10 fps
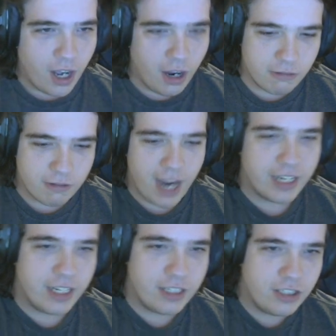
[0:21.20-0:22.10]

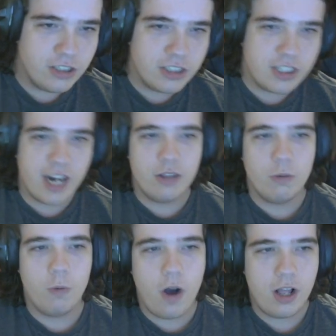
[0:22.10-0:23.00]
Alright, get to your side of the
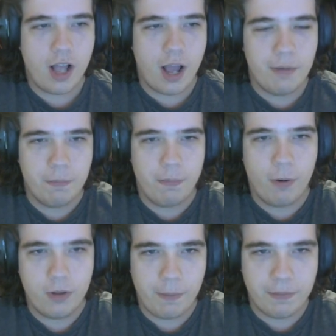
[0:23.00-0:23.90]
wall. I'm going to
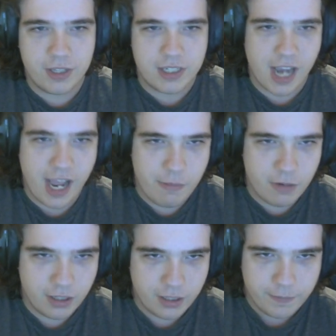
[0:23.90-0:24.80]
pull up the
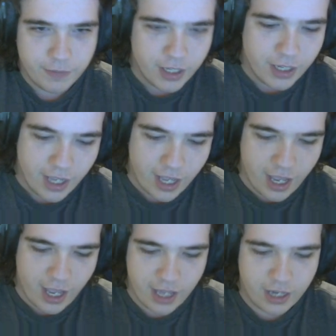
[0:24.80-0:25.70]
timer
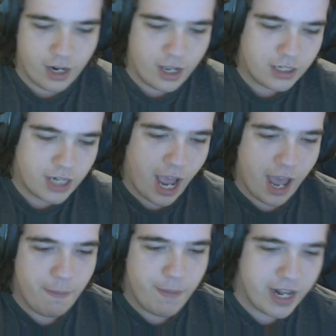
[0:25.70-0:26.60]
and
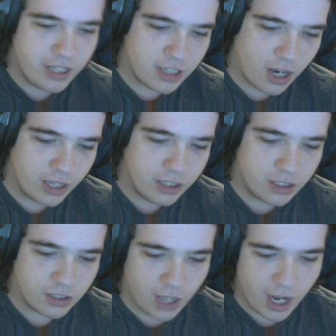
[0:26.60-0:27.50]
10 minutes on the
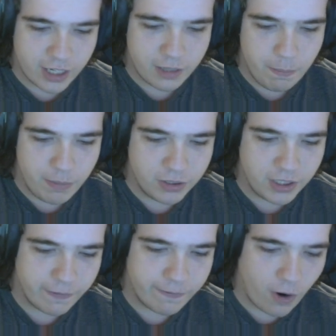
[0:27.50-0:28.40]
clock
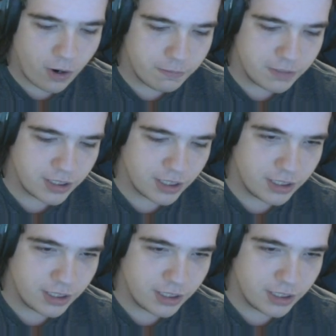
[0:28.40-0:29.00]
building farms.